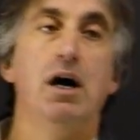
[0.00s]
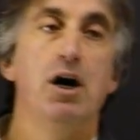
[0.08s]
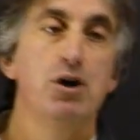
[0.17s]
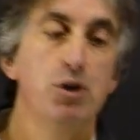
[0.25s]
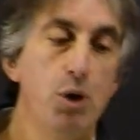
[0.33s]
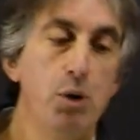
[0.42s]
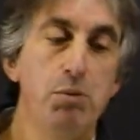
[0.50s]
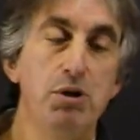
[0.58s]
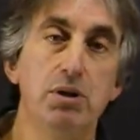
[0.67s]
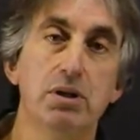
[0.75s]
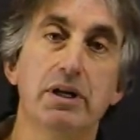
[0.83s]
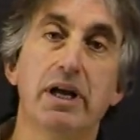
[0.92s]
A
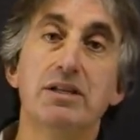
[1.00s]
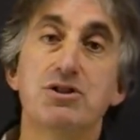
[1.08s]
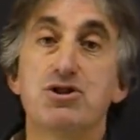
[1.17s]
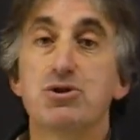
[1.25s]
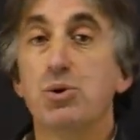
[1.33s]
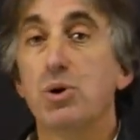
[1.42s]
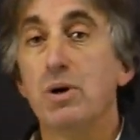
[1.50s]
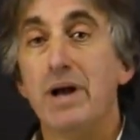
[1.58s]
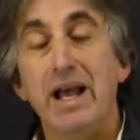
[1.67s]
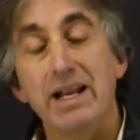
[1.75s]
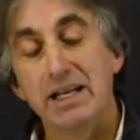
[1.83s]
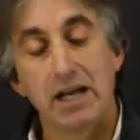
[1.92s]
global can store
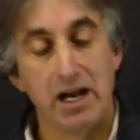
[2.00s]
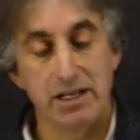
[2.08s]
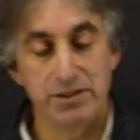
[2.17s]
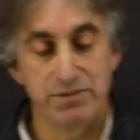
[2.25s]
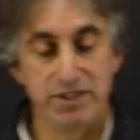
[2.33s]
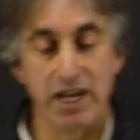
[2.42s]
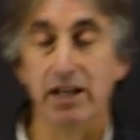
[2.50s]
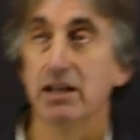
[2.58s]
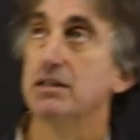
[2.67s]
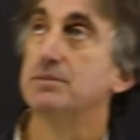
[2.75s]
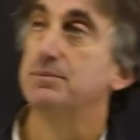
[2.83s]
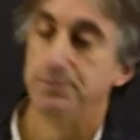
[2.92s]
any kind of
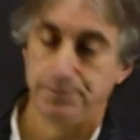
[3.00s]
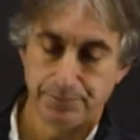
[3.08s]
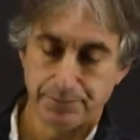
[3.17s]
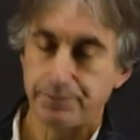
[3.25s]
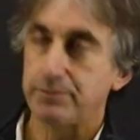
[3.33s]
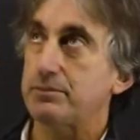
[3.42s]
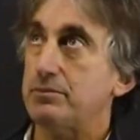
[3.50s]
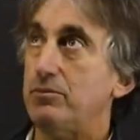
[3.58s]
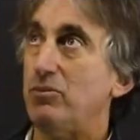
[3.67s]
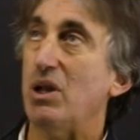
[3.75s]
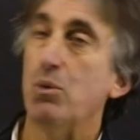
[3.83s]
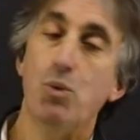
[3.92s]
data,
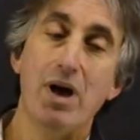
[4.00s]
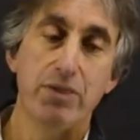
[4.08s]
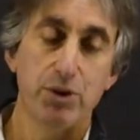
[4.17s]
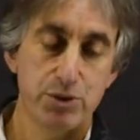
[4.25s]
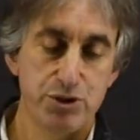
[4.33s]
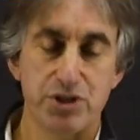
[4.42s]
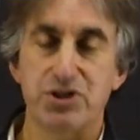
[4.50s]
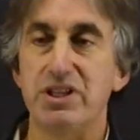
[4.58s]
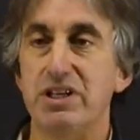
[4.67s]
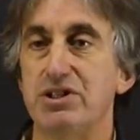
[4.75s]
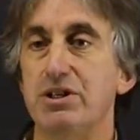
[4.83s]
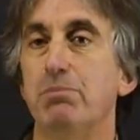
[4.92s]
whether just
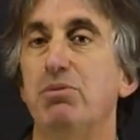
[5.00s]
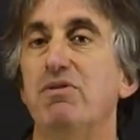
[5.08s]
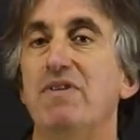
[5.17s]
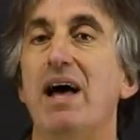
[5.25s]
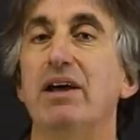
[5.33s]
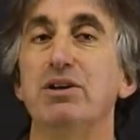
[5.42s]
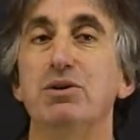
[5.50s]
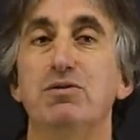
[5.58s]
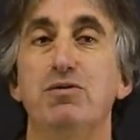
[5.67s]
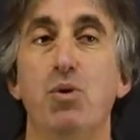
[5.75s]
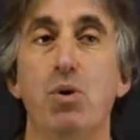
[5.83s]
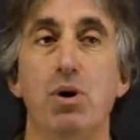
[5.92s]
this simple value
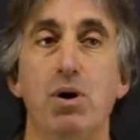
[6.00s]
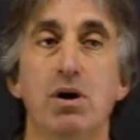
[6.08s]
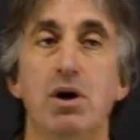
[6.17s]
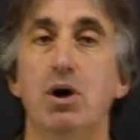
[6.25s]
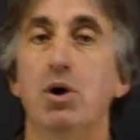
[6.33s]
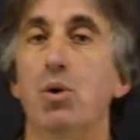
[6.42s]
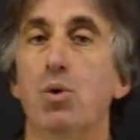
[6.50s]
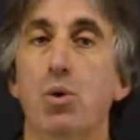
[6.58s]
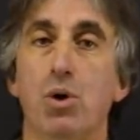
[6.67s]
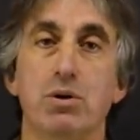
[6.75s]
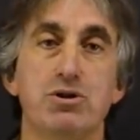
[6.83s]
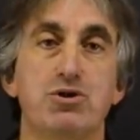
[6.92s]
4,
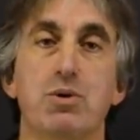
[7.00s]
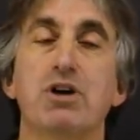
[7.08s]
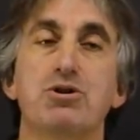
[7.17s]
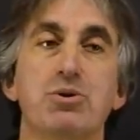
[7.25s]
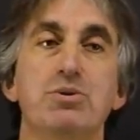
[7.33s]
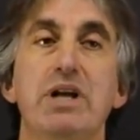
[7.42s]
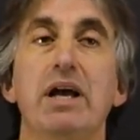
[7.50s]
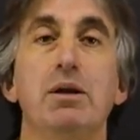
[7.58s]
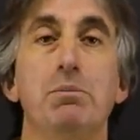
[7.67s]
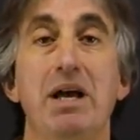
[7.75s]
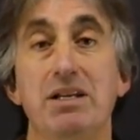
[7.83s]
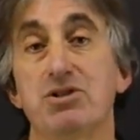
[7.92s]
or structured
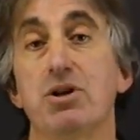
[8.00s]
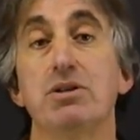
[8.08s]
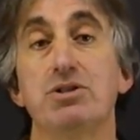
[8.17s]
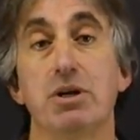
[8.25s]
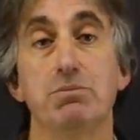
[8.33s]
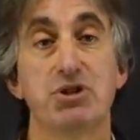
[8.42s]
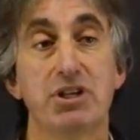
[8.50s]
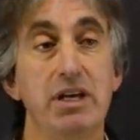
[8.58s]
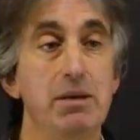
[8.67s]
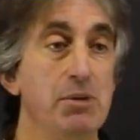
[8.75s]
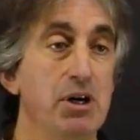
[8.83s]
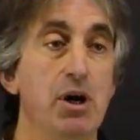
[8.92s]
data based on some
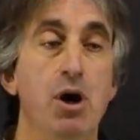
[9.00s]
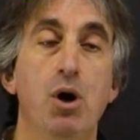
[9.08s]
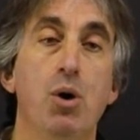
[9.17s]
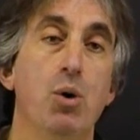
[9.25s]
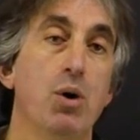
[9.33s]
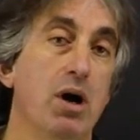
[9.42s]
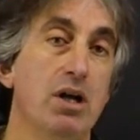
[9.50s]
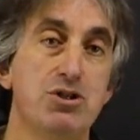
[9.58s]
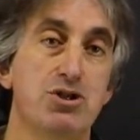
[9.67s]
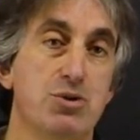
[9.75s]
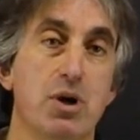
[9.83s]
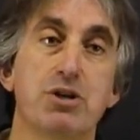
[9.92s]
schema, or
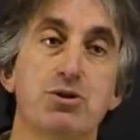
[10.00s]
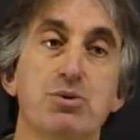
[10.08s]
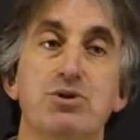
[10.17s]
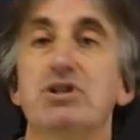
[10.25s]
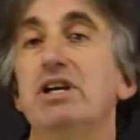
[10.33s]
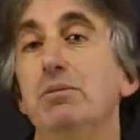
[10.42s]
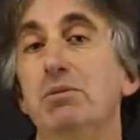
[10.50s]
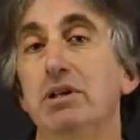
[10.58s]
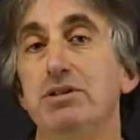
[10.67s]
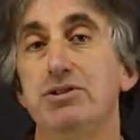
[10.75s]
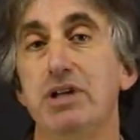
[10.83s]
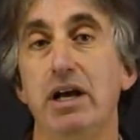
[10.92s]
unstructured
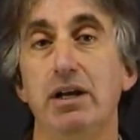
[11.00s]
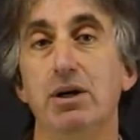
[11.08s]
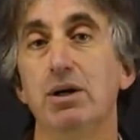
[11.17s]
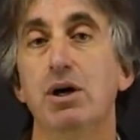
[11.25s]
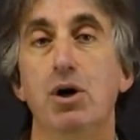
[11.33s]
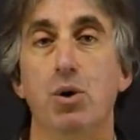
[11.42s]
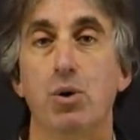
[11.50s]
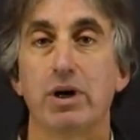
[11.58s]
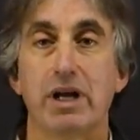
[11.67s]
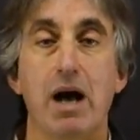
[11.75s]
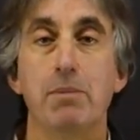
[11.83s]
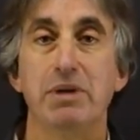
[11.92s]
schemaless data, or a
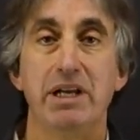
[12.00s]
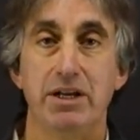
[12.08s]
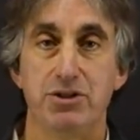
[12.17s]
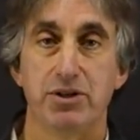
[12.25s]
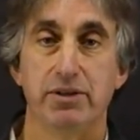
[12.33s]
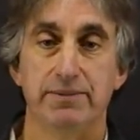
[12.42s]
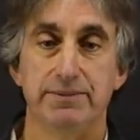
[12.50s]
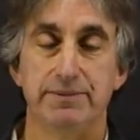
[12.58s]
combination.